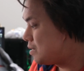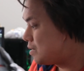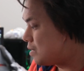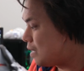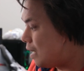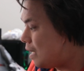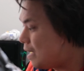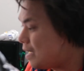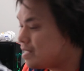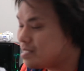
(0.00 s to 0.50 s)

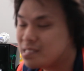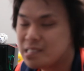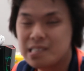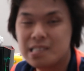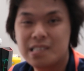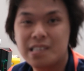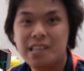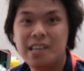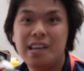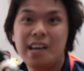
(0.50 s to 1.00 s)

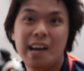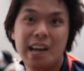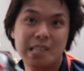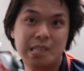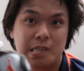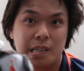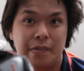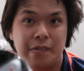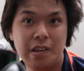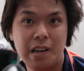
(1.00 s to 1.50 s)
size
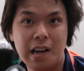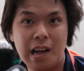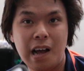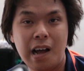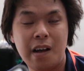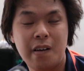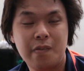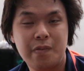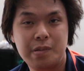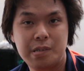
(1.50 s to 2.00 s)
at
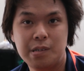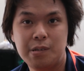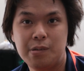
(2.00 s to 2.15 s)
7.5,